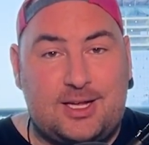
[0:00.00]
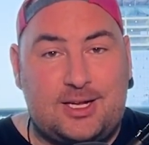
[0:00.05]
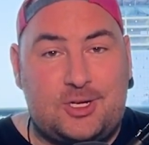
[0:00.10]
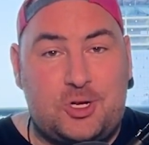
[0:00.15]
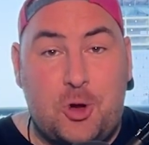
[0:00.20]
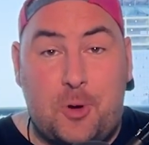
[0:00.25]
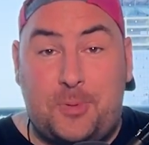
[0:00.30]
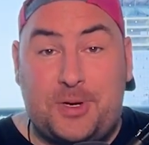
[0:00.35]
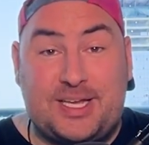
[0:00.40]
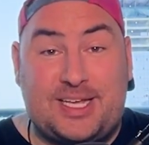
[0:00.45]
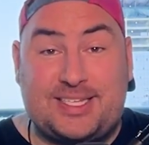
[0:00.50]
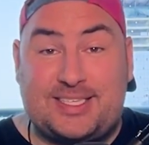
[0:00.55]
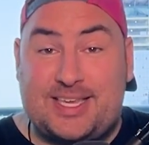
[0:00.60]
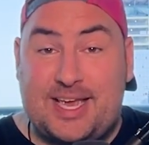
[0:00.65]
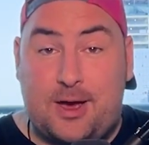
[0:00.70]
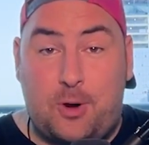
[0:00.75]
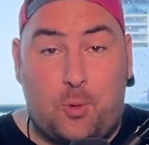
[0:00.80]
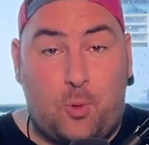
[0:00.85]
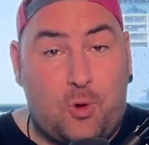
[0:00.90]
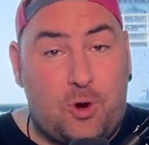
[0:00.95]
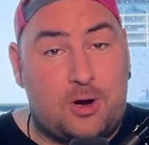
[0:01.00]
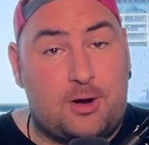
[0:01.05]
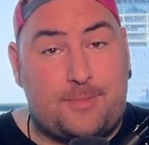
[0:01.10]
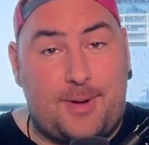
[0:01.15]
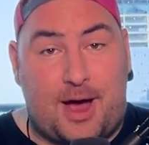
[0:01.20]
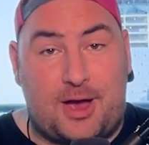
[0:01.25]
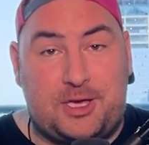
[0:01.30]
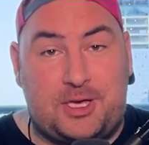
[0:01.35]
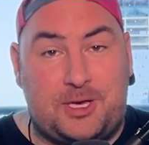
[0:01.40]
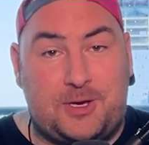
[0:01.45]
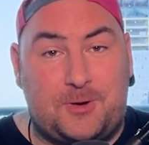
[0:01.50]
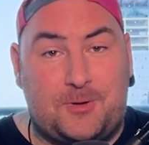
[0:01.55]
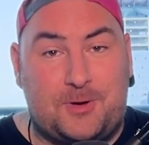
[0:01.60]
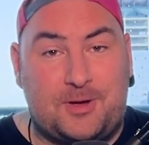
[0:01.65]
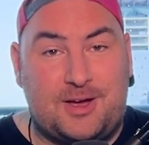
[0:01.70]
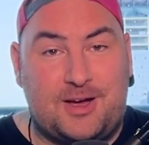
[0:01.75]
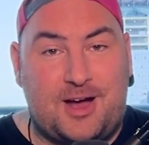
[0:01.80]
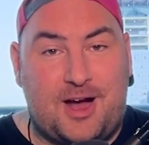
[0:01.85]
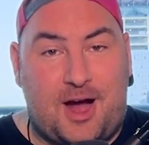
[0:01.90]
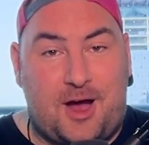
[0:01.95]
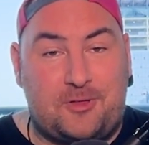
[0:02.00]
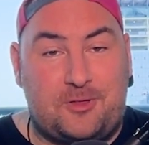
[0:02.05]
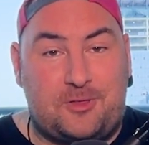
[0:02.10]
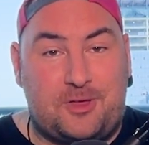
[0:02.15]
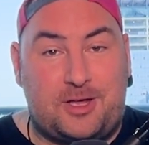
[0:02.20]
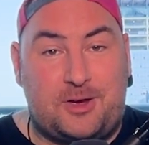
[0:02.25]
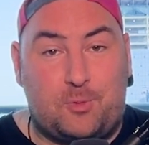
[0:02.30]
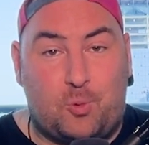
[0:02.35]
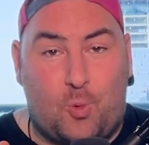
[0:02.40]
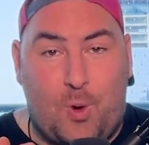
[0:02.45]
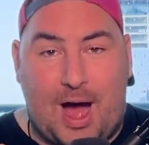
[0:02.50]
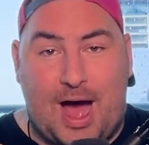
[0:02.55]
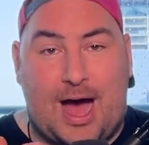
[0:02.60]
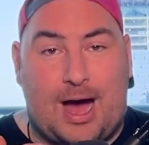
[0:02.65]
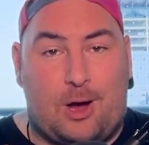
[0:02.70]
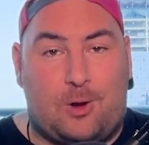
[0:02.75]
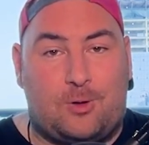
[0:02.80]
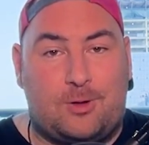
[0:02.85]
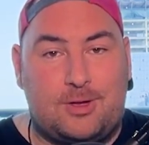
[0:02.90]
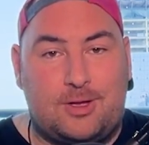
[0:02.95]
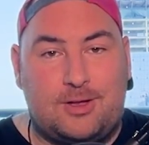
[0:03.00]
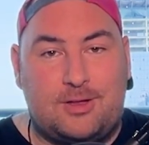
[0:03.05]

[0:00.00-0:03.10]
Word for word: nobody can say a word about you other than, wow,